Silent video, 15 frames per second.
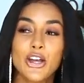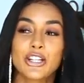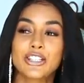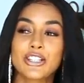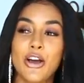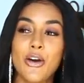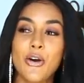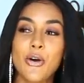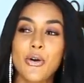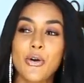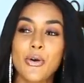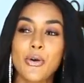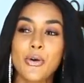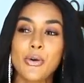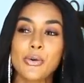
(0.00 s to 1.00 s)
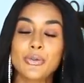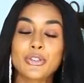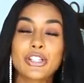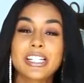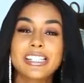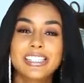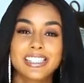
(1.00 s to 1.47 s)

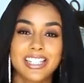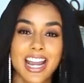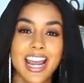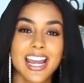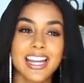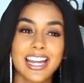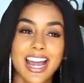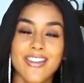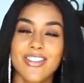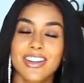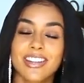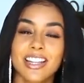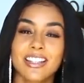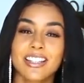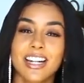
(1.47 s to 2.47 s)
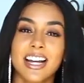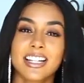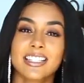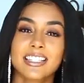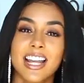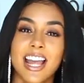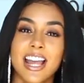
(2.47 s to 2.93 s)
So just take everything that
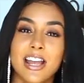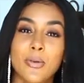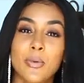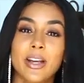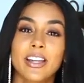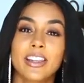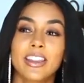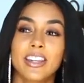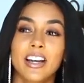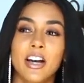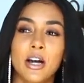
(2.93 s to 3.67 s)
I say with,